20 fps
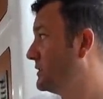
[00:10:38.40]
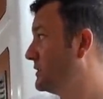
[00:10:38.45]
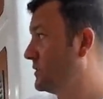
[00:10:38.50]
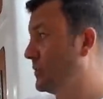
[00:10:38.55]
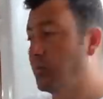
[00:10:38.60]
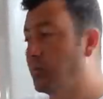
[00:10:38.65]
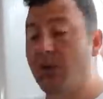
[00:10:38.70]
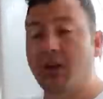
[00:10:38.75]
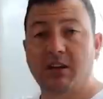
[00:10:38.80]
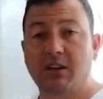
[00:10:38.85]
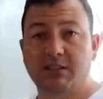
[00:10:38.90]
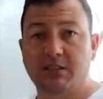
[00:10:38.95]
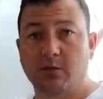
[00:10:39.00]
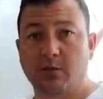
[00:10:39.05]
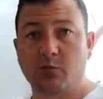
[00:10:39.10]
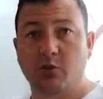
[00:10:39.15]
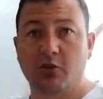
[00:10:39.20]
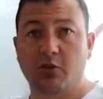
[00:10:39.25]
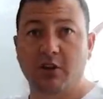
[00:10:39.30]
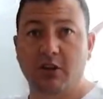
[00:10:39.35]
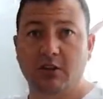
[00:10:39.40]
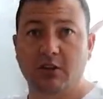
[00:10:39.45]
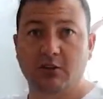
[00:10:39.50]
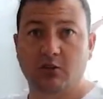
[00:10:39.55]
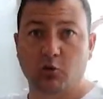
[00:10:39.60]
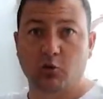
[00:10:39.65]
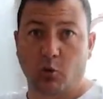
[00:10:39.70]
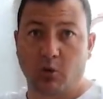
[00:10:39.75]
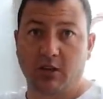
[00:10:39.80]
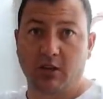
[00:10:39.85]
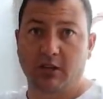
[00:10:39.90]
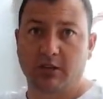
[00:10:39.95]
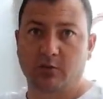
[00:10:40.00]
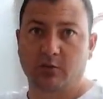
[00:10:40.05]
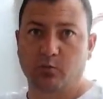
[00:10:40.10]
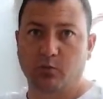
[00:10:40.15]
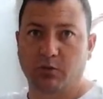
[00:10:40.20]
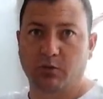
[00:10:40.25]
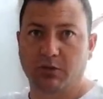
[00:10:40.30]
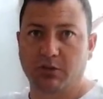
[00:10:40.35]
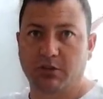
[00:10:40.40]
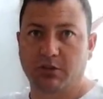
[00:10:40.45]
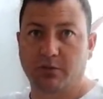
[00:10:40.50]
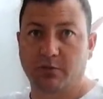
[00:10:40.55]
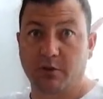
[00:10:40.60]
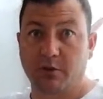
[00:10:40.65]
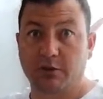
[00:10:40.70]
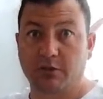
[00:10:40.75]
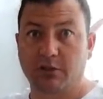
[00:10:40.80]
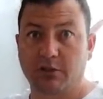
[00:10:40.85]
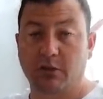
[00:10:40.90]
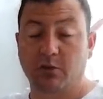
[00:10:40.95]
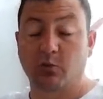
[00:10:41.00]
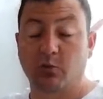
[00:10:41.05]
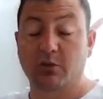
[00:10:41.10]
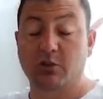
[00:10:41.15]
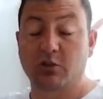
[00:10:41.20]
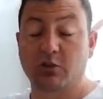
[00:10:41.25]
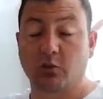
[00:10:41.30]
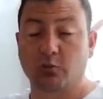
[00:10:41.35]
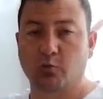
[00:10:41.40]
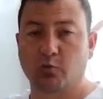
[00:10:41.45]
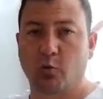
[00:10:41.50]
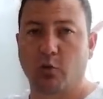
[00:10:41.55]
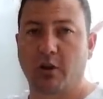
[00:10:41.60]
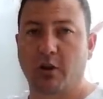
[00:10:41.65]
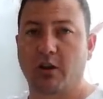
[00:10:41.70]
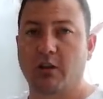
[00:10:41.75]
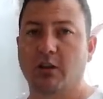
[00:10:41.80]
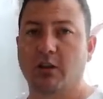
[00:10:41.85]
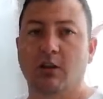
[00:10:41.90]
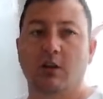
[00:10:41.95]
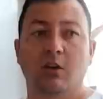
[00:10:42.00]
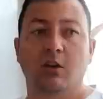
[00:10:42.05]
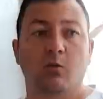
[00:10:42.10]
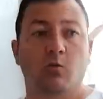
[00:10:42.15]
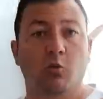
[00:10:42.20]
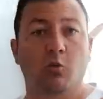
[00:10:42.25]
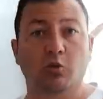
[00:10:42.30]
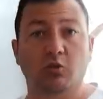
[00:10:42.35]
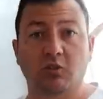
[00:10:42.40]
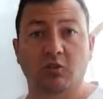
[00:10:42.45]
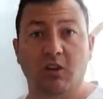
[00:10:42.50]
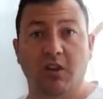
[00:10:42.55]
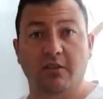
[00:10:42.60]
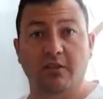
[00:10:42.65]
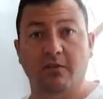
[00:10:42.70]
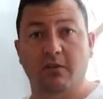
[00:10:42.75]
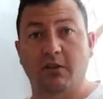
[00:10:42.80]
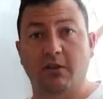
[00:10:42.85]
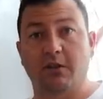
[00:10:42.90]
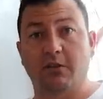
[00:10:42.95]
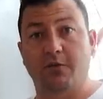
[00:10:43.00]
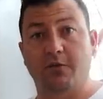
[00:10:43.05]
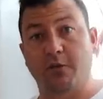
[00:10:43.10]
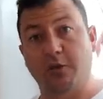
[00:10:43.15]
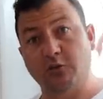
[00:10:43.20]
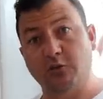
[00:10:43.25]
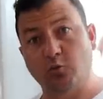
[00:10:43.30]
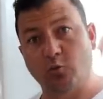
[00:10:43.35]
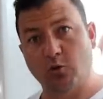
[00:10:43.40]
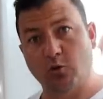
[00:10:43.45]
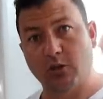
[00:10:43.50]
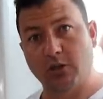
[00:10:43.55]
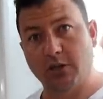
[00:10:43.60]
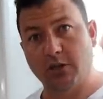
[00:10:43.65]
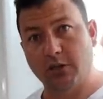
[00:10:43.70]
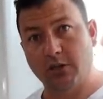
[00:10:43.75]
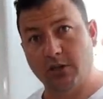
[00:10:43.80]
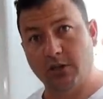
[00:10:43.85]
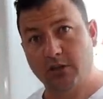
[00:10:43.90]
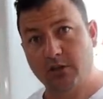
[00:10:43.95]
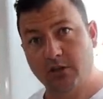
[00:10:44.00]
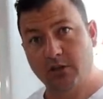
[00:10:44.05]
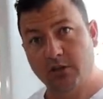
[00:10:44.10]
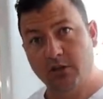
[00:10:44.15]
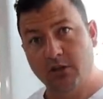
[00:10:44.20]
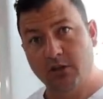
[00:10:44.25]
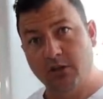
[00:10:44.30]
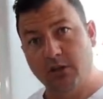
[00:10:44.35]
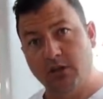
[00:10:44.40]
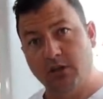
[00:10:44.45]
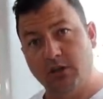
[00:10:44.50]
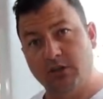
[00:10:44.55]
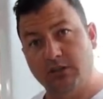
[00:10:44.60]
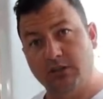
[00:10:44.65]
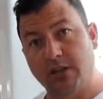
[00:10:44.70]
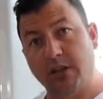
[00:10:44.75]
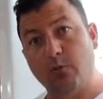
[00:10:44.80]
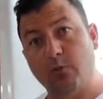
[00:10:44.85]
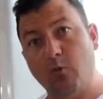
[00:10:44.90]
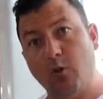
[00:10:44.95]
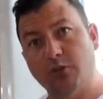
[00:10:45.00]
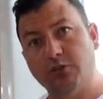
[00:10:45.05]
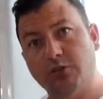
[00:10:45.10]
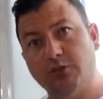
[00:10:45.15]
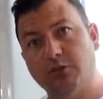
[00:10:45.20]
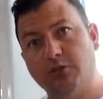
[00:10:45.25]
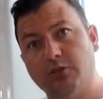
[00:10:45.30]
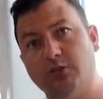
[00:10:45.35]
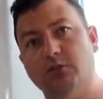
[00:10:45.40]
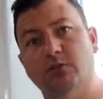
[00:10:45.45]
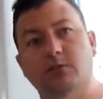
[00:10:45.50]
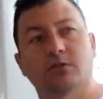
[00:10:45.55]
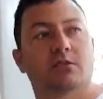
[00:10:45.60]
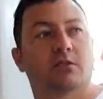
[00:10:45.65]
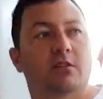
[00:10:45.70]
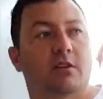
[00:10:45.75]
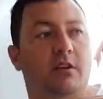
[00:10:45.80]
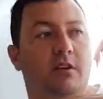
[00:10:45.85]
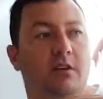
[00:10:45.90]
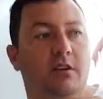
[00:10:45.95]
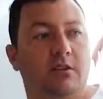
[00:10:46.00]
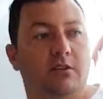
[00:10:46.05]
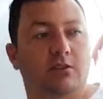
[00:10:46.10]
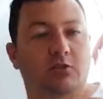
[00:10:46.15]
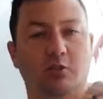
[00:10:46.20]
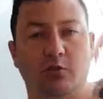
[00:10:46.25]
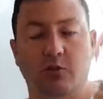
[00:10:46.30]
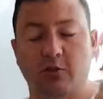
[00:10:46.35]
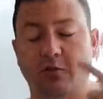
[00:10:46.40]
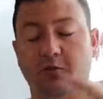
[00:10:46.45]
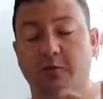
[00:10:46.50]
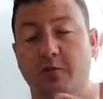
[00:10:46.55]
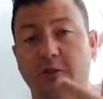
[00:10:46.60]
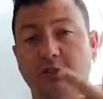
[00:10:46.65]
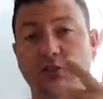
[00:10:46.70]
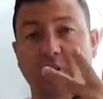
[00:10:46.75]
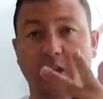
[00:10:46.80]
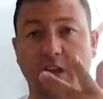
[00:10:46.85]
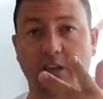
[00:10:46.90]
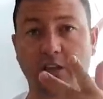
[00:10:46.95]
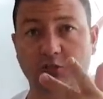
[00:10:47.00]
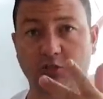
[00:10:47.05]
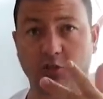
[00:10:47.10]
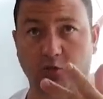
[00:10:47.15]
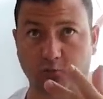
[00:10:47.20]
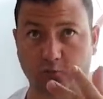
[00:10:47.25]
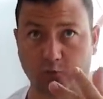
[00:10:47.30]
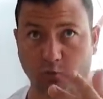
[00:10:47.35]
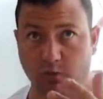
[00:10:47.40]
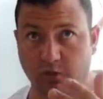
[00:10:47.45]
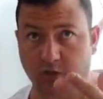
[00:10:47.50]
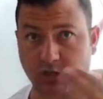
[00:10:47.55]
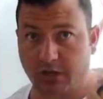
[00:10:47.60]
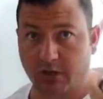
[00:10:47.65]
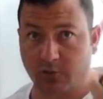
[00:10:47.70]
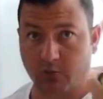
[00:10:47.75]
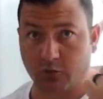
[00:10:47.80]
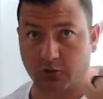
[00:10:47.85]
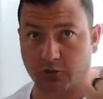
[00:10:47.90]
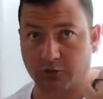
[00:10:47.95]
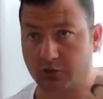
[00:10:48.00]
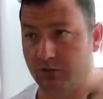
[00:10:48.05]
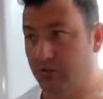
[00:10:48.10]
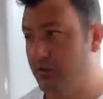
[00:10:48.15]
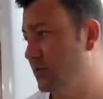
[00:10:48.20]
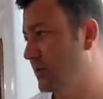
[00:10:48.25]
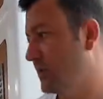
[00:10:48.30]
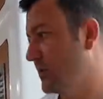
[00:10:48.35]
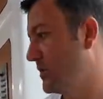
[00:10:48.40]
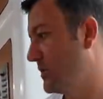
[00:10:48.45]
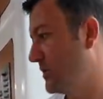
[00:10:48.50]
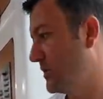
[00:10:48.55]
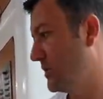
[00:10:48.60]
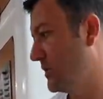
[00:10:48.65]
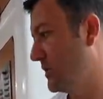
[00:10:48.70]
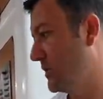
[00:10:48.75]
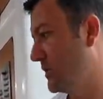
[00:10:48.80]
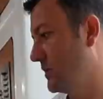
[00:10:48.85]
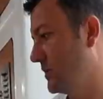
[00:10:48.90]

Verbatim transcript: supplies the marine toilet with salt water. We also have a freshwater deck wash, so we have fresh and saltwater deck washes in the